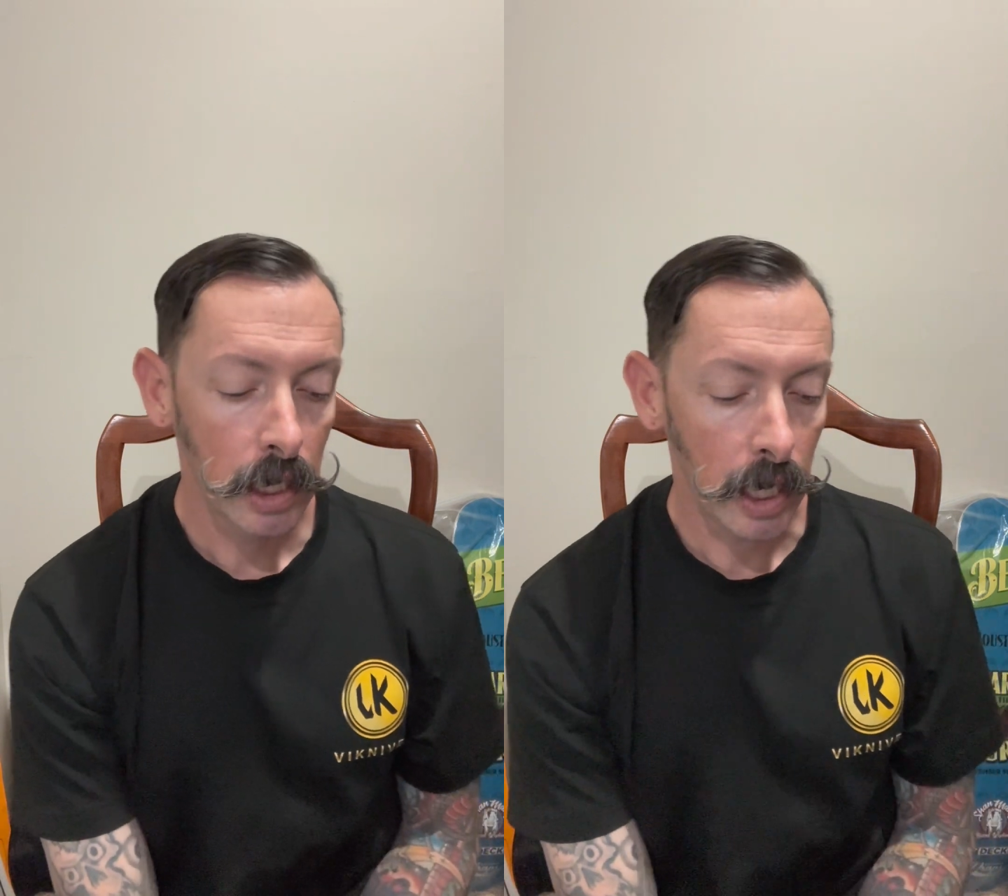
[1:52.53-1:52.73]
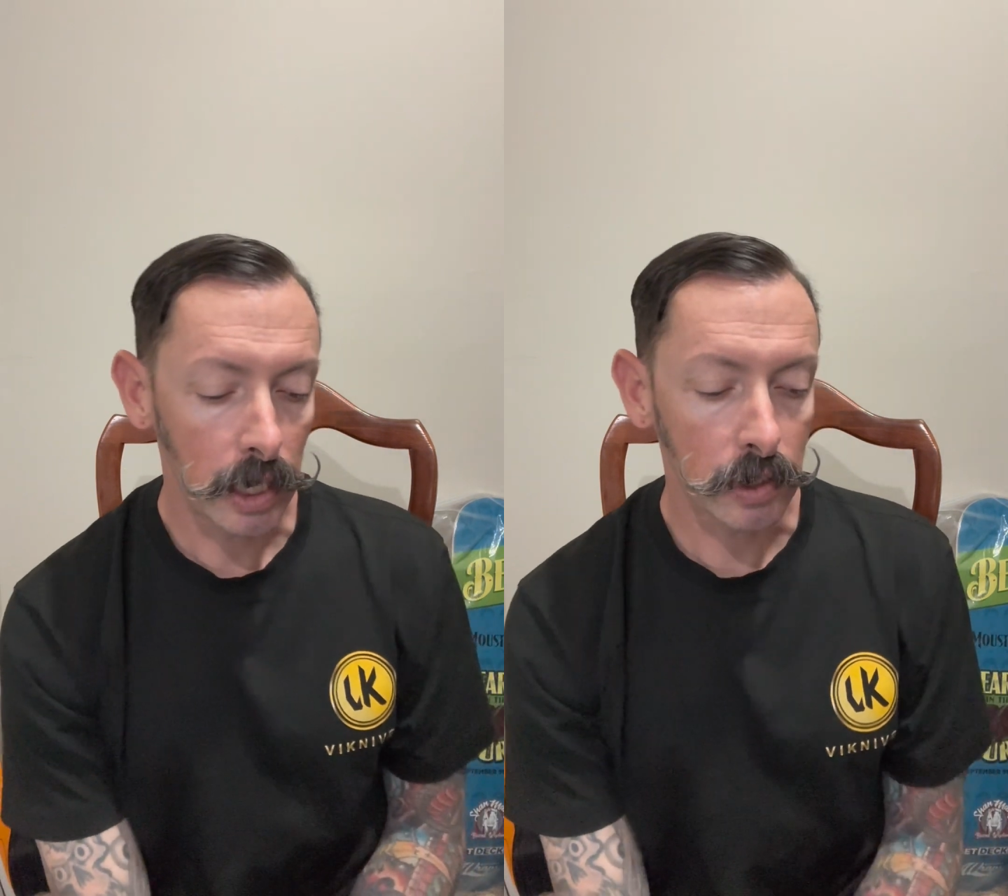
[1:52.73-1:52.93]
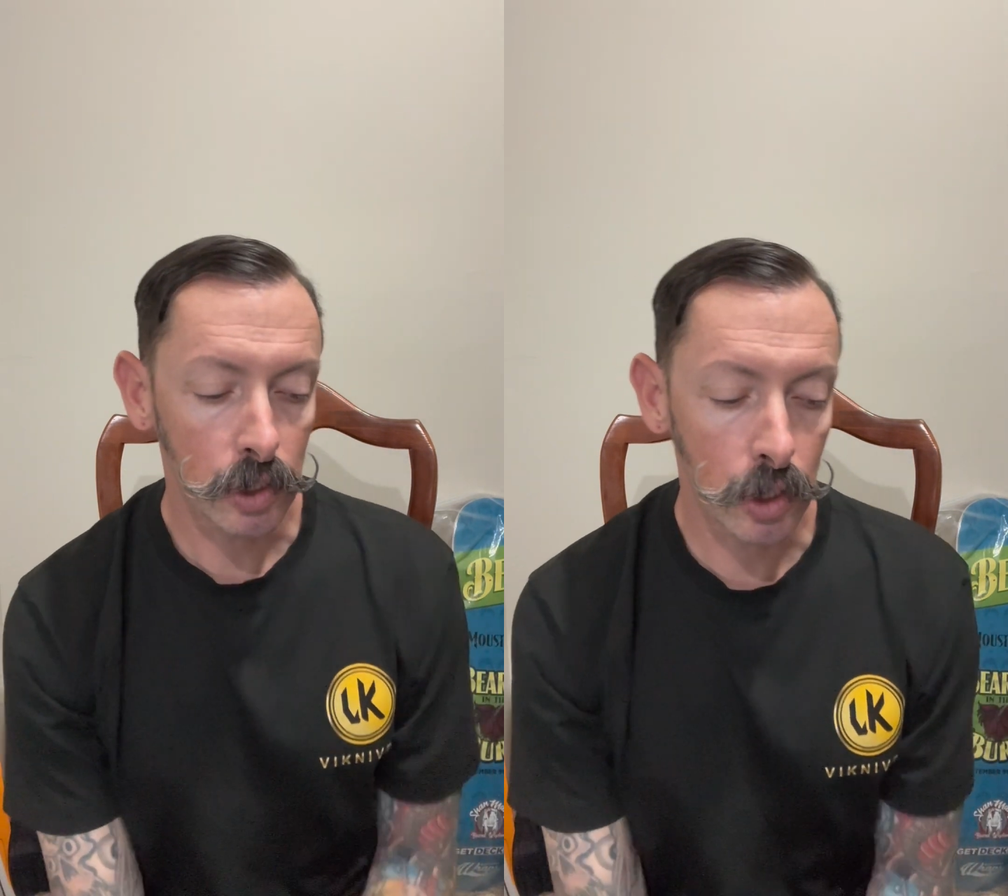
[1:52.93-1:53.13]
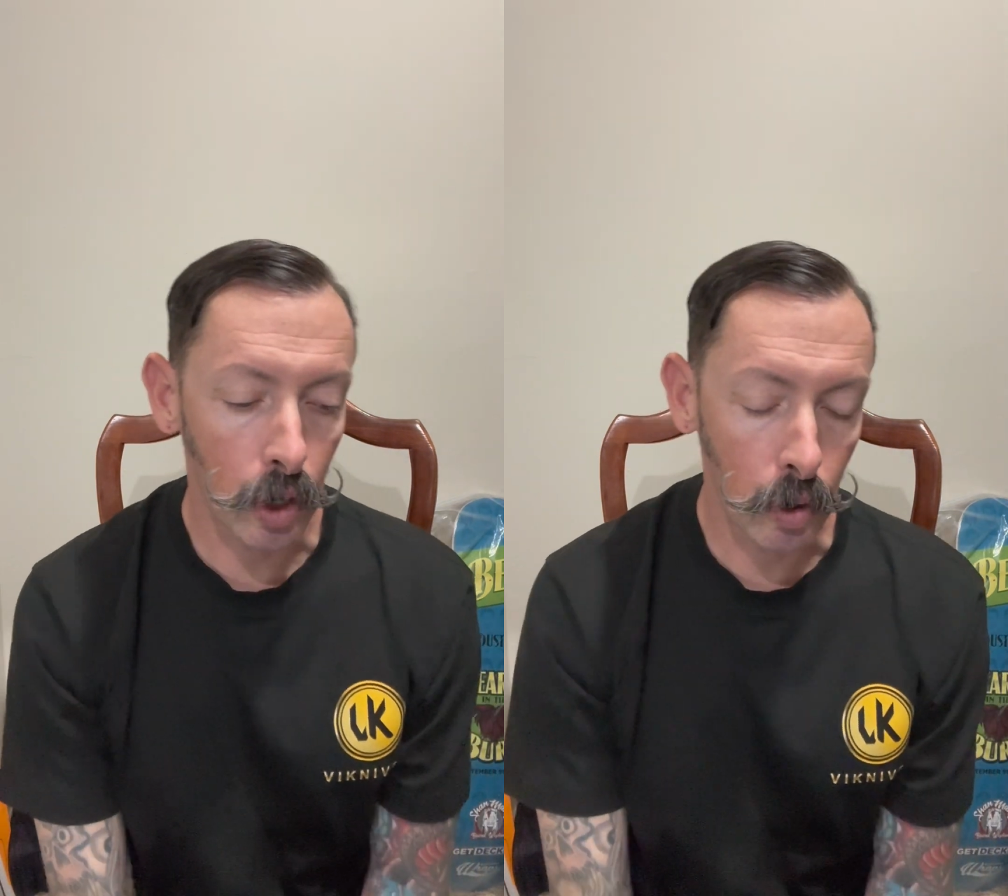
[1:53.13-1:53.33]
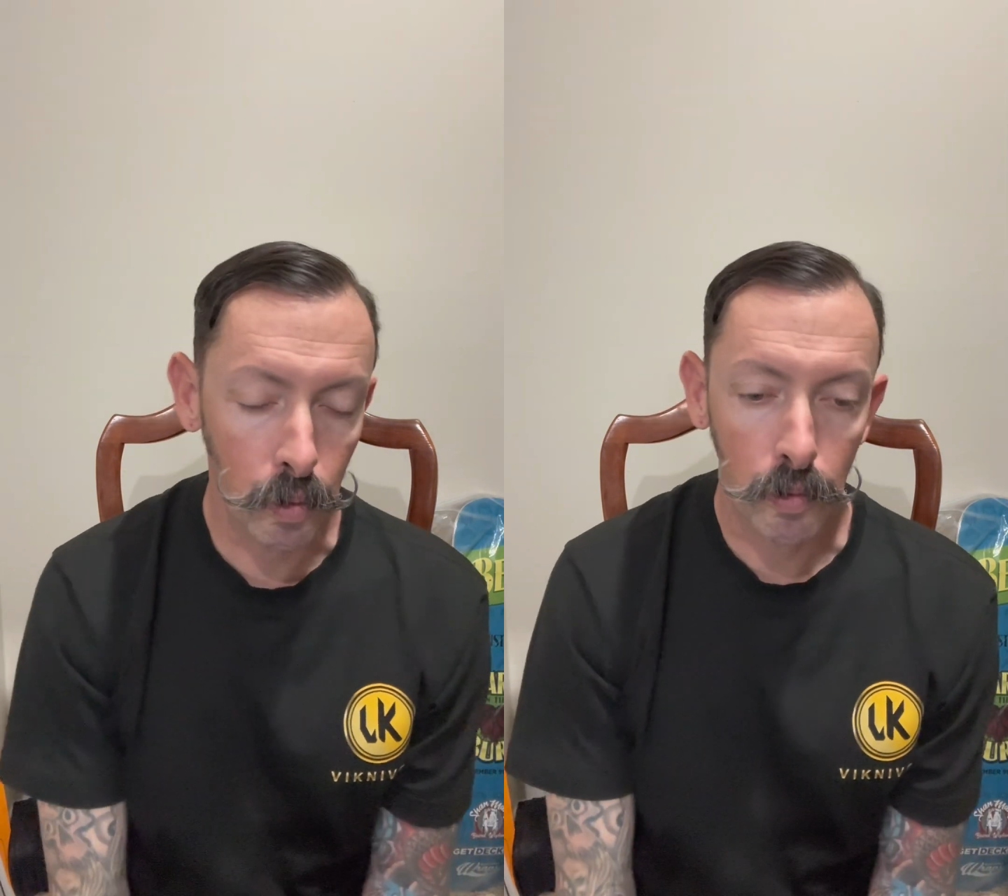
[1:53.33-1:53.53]
And
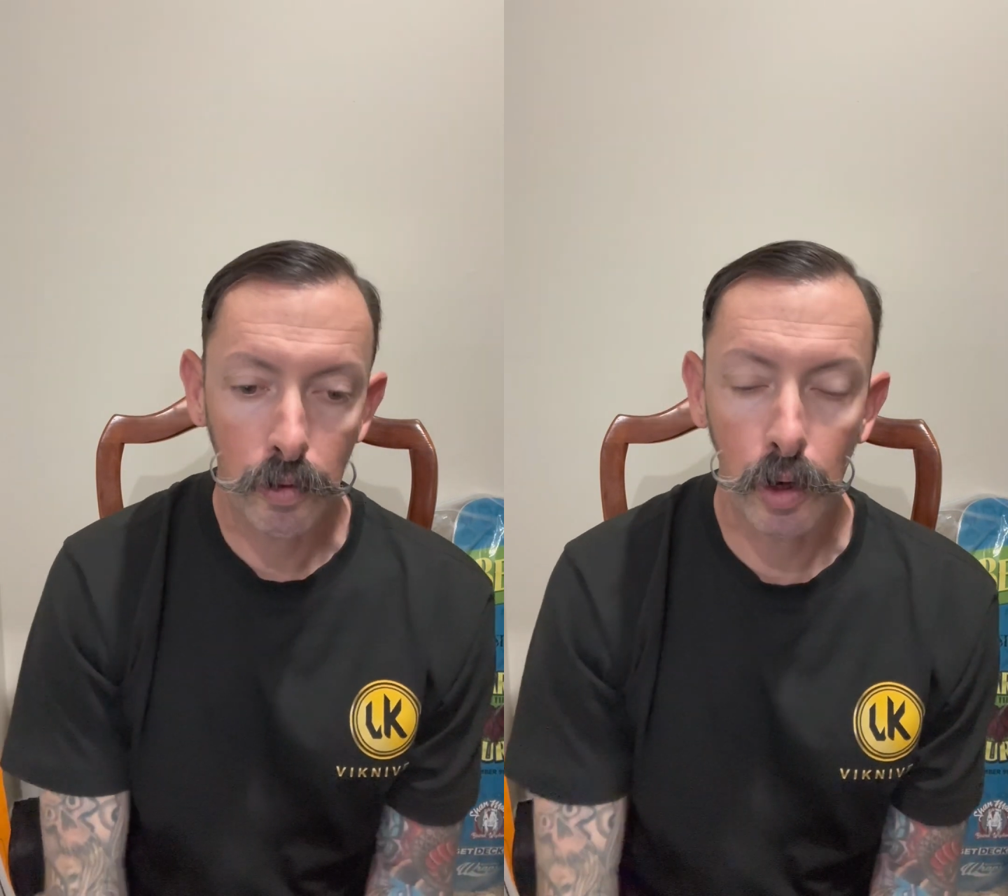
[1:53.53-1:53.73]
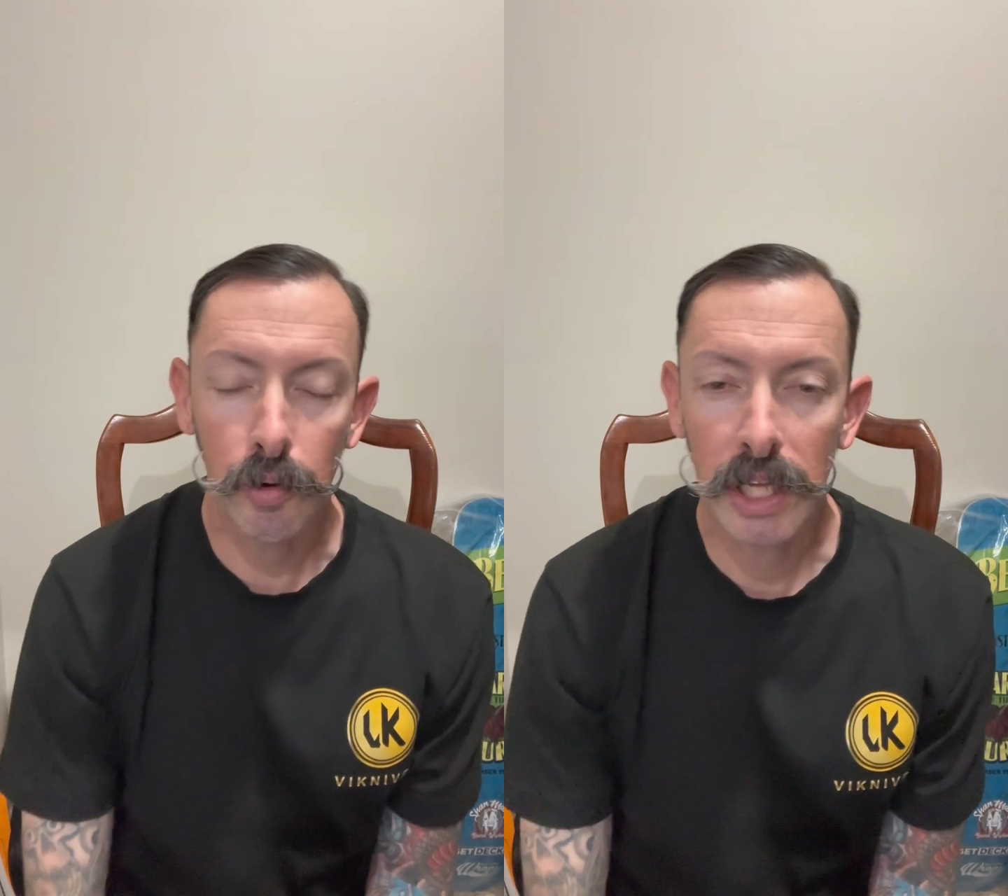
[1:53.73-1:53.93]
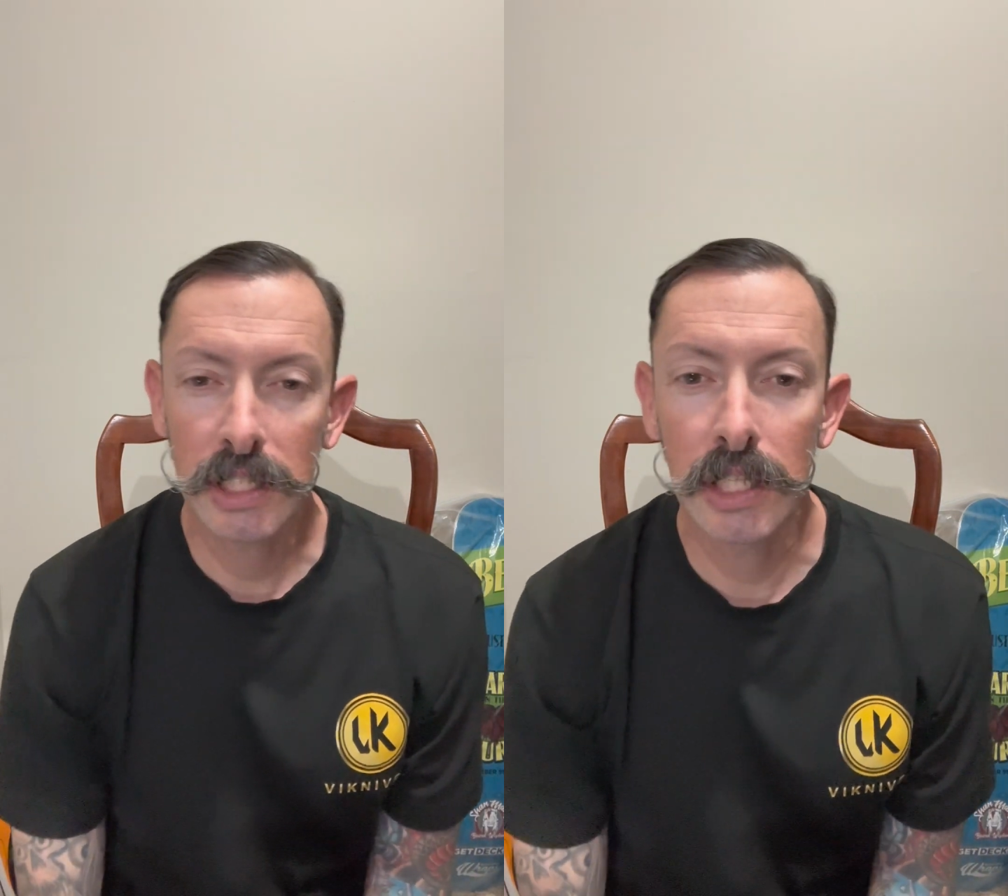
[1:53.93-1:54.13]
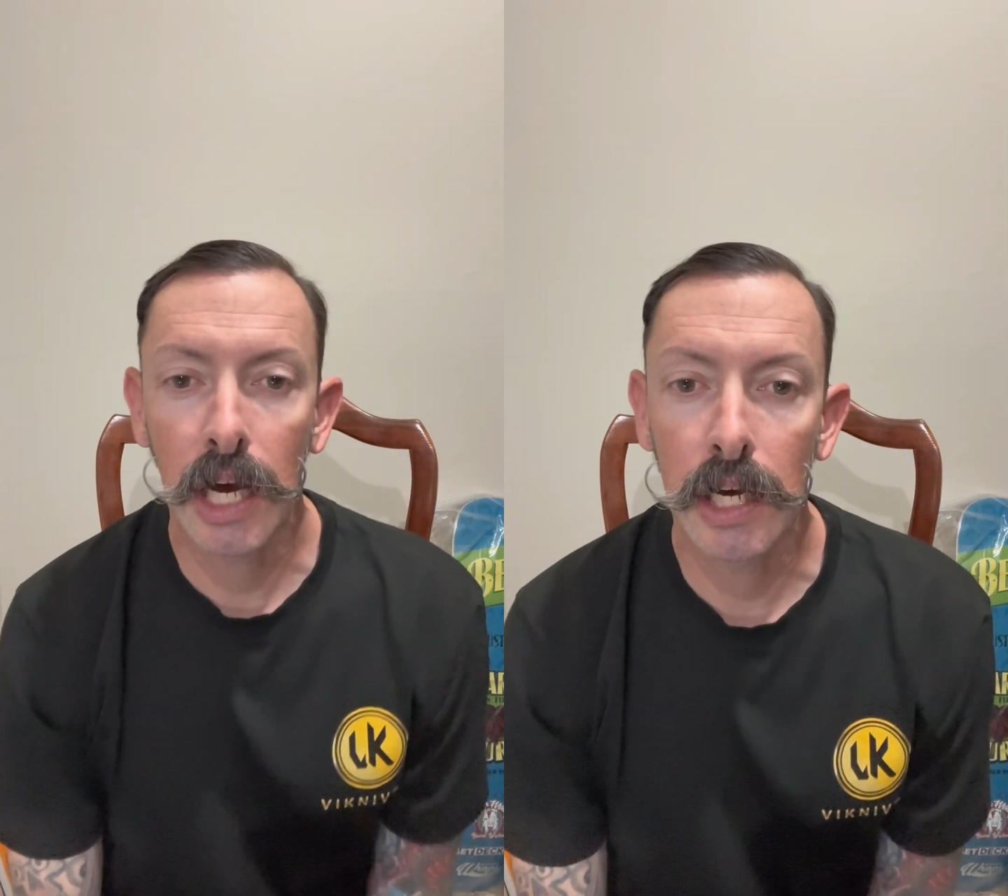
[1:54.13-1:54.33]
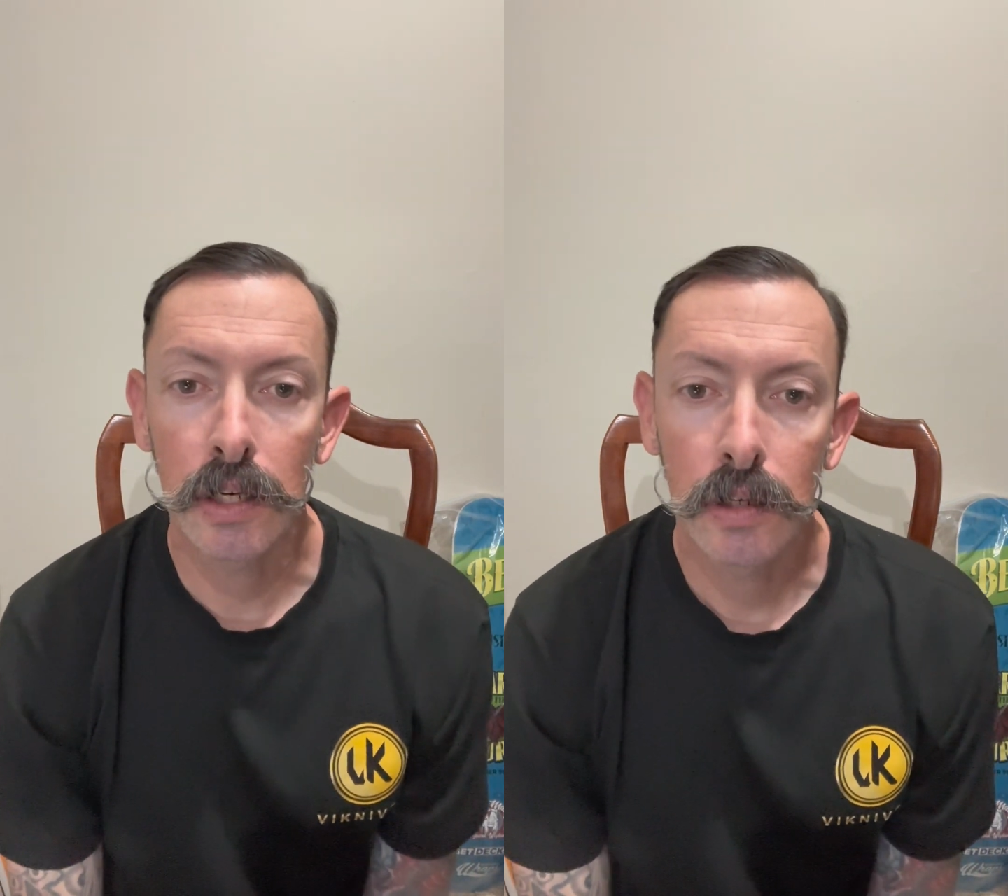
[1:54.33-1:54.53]
so though that's not